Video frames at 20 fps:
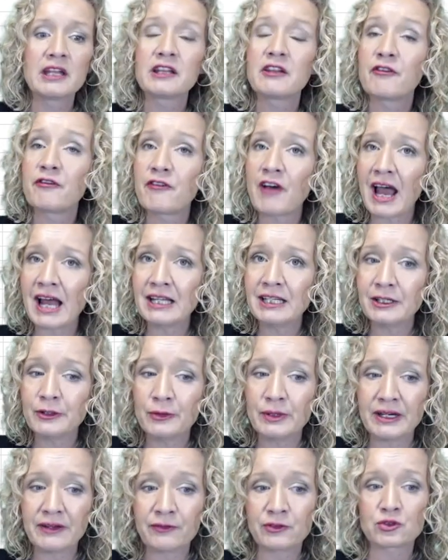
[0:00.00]
The
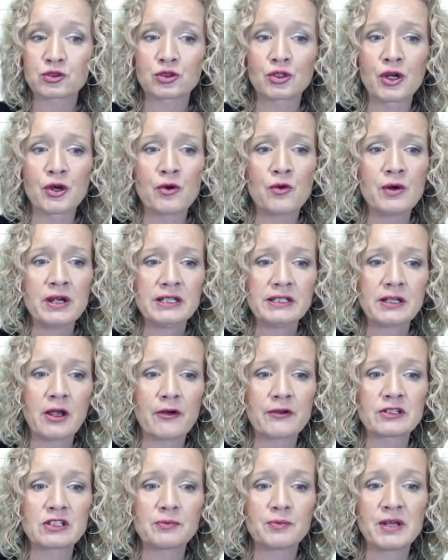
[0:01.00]
value, if true, is
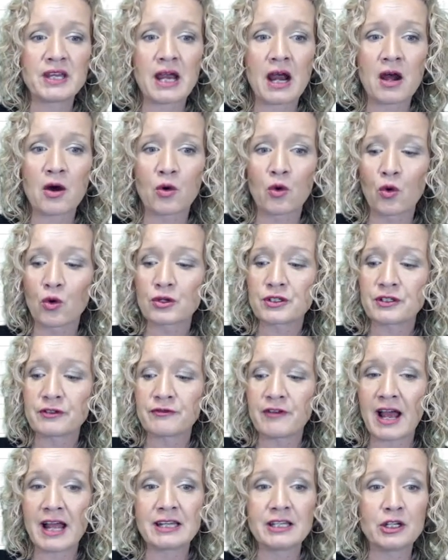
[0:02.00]
going to be our order
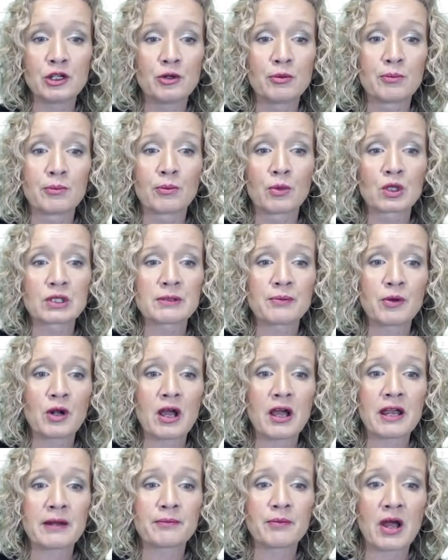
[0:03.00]
value
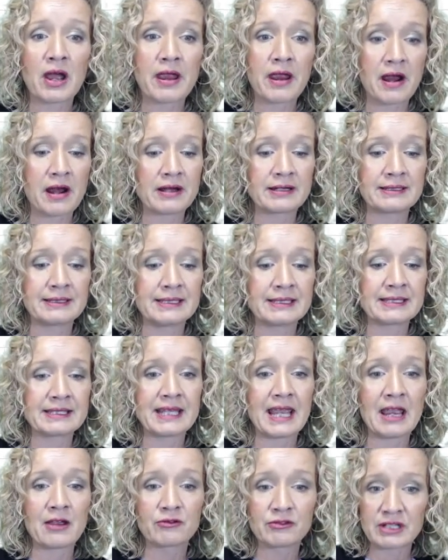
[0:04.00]
multiplied by our
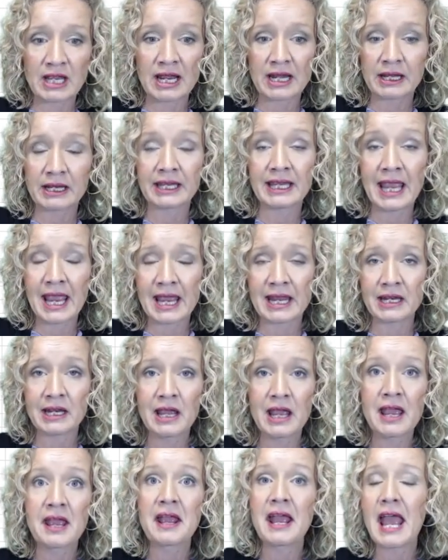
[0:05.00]
discount. And again,
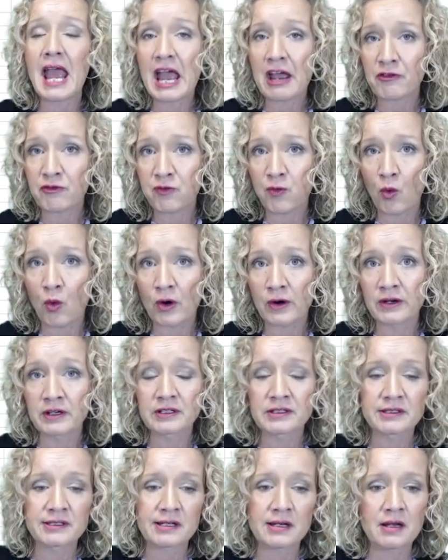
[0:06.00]
F4
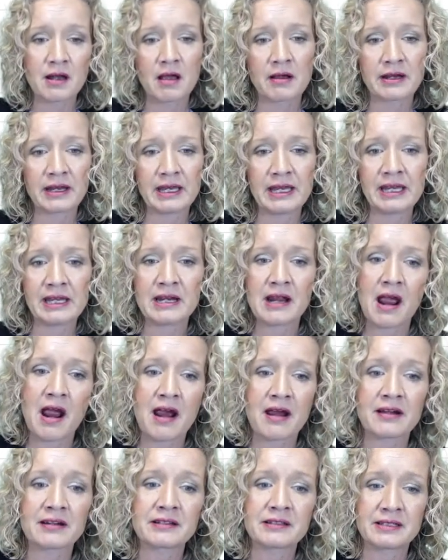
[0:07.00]
to lock in
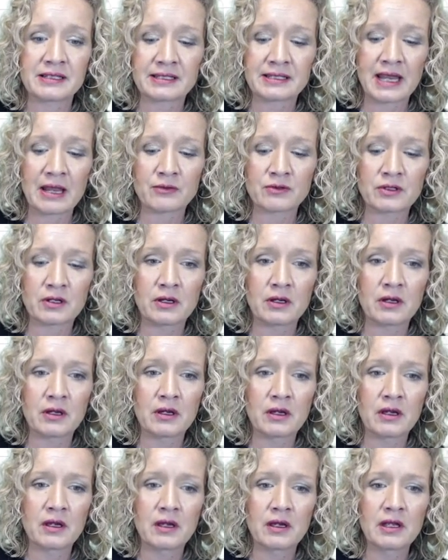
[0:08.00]
our discount.
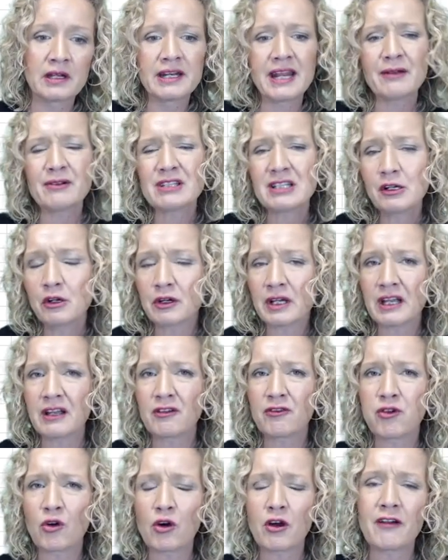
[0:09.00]
Now it's
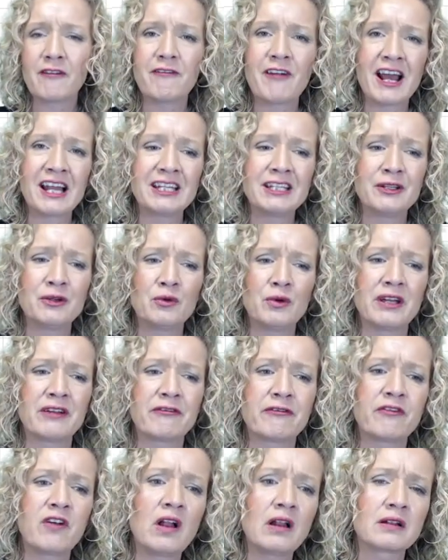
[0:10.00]
looking for a value
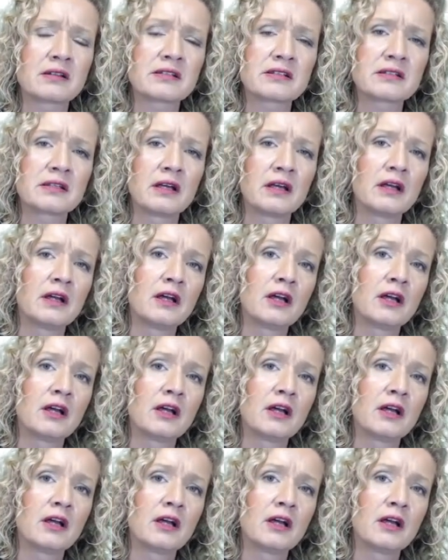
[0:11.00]
if false.